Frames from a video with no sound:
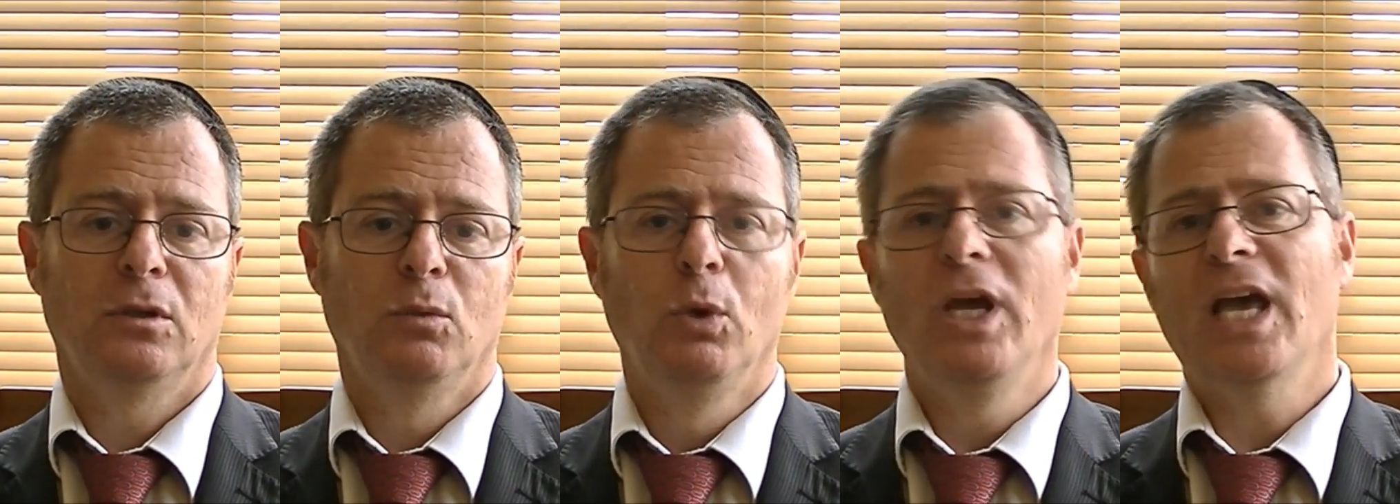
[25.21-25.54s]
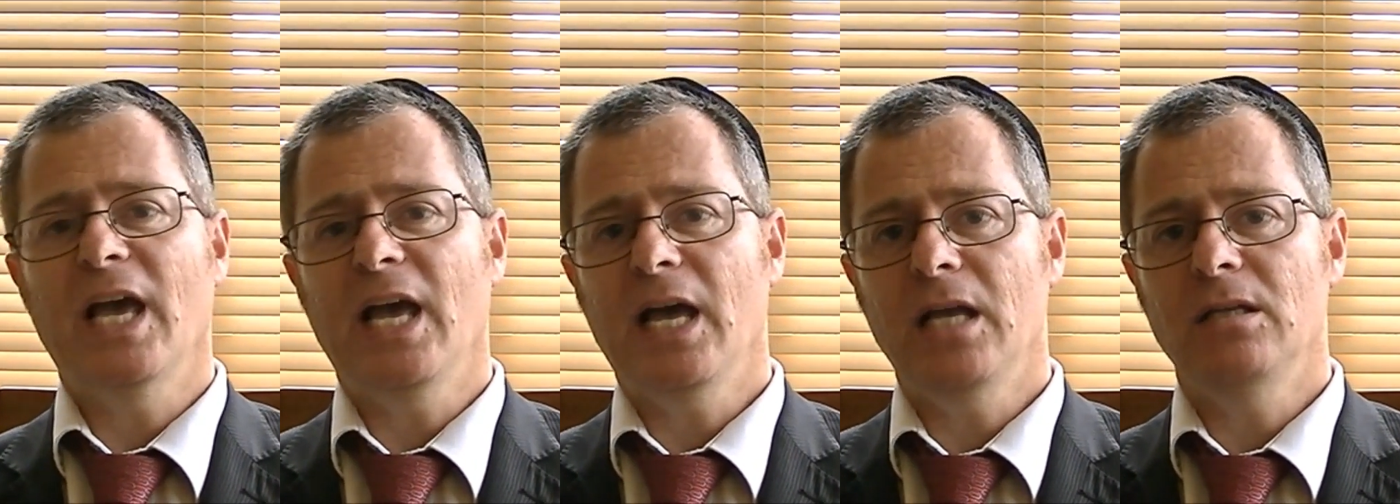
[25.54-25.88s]
We
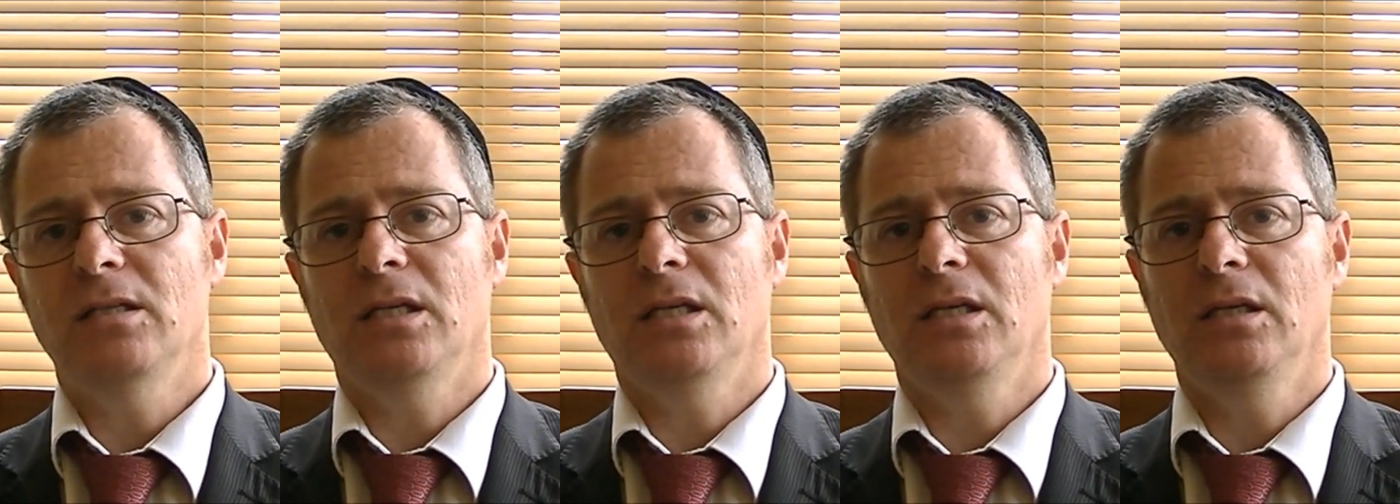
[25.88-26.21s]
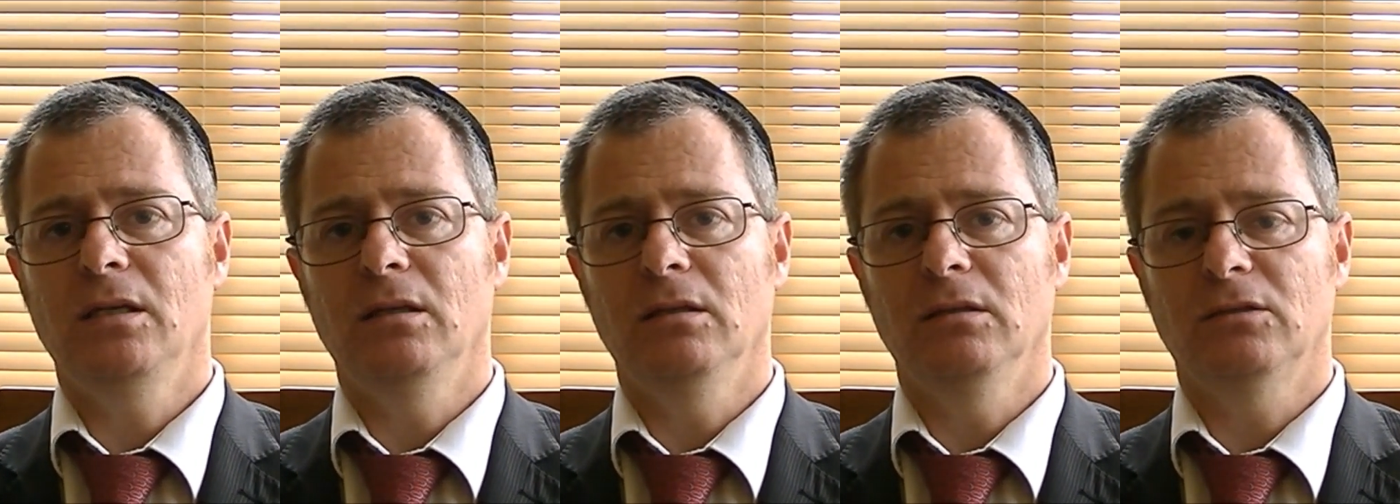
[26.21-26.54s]
add
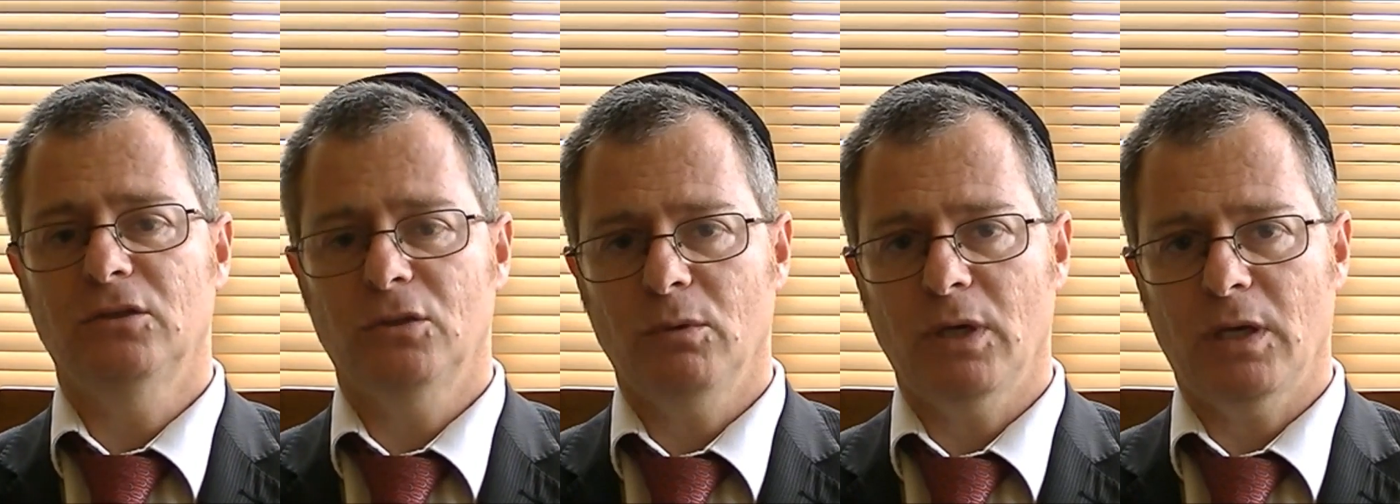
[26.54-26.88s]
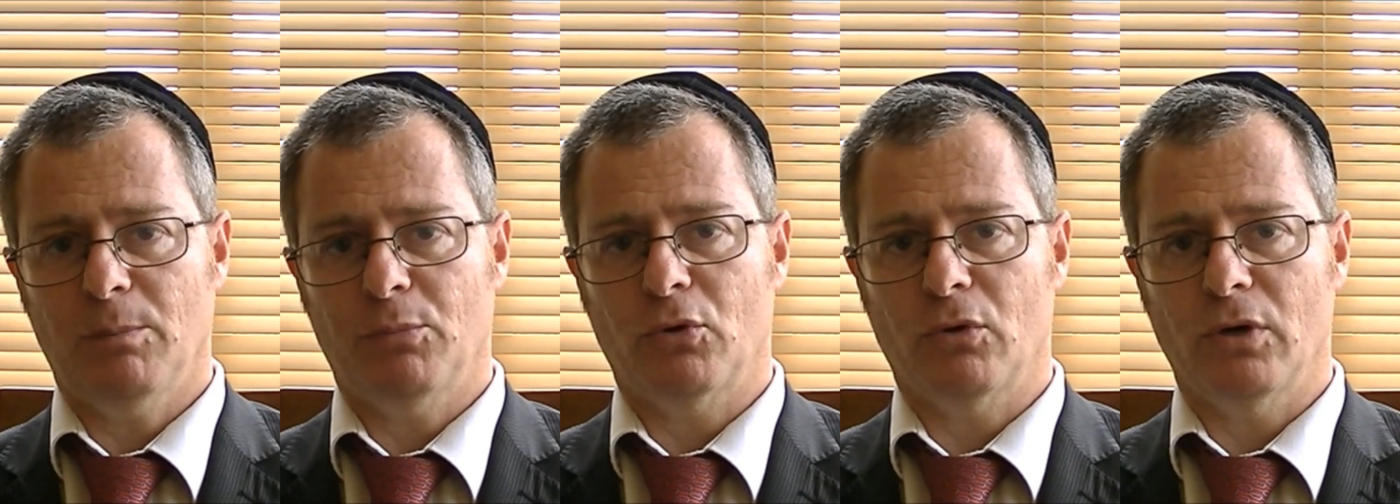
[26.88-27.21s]
in to our
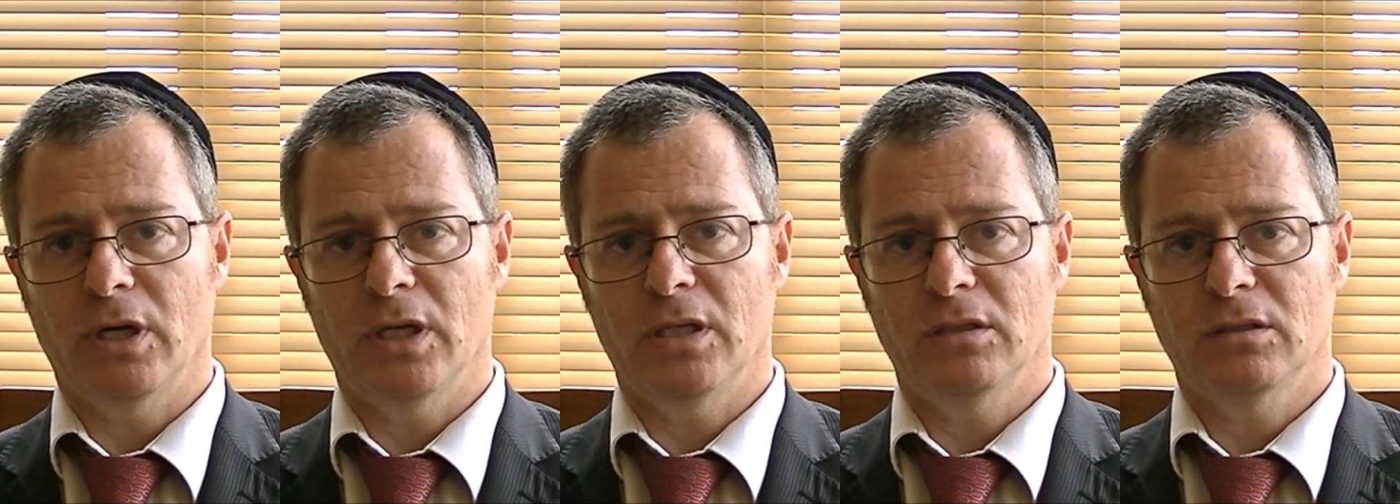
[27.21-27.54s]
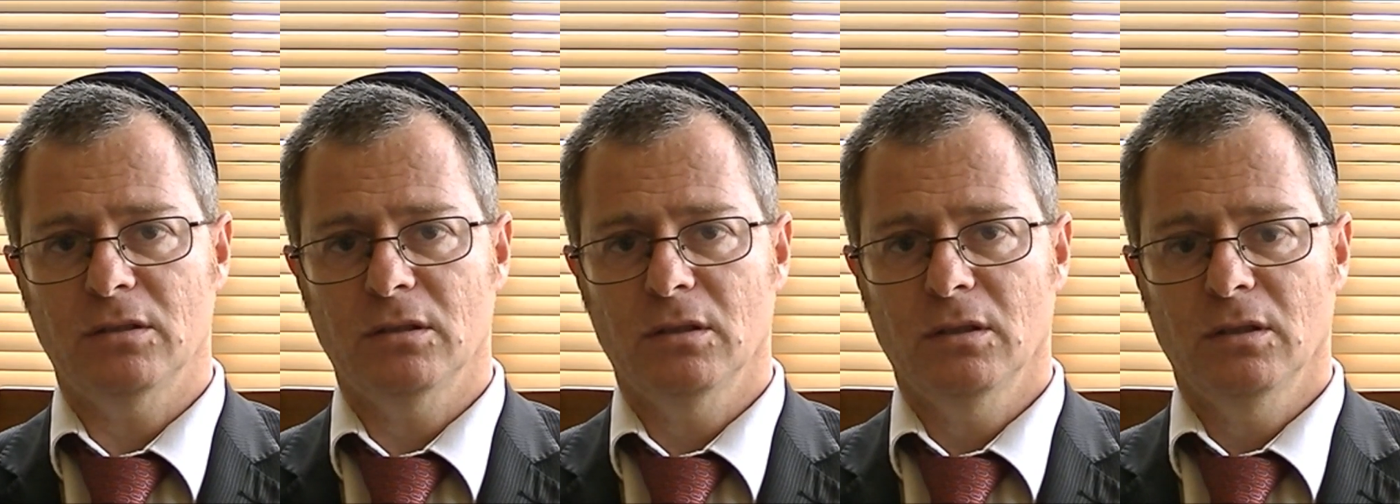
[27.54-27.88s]

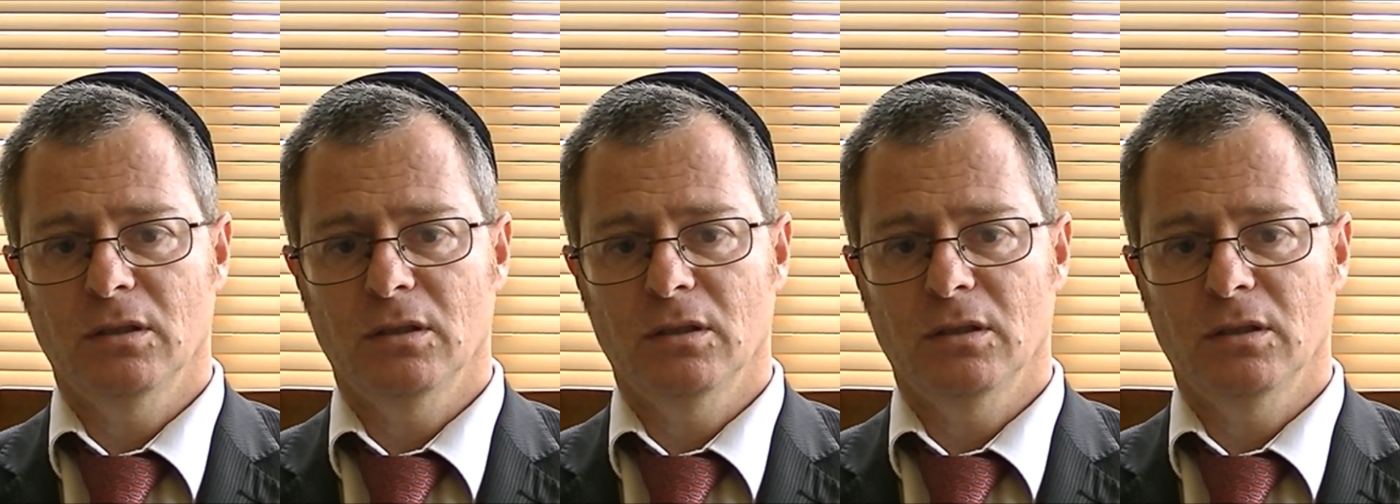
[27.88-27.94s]
prayers